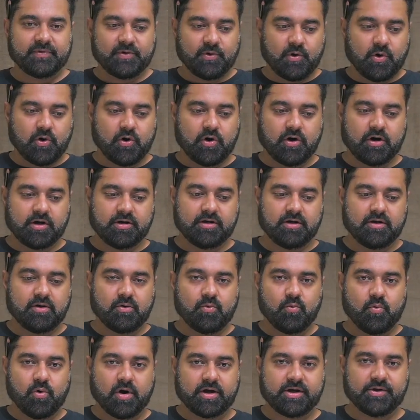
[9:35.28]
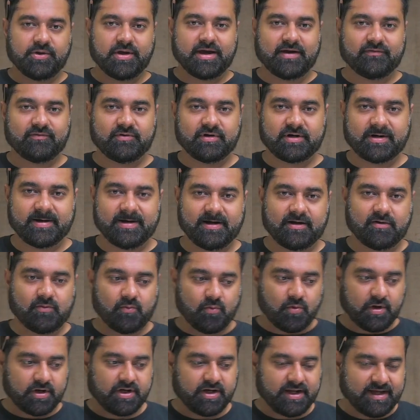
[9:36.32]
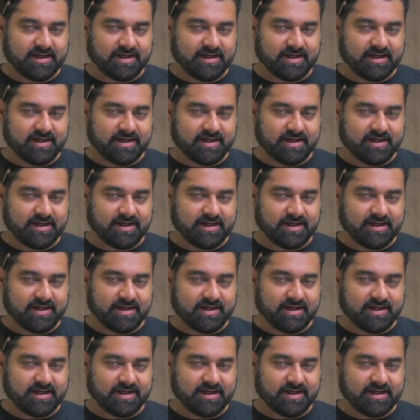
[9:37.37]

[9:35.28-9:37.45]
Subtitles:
on what you have to write, what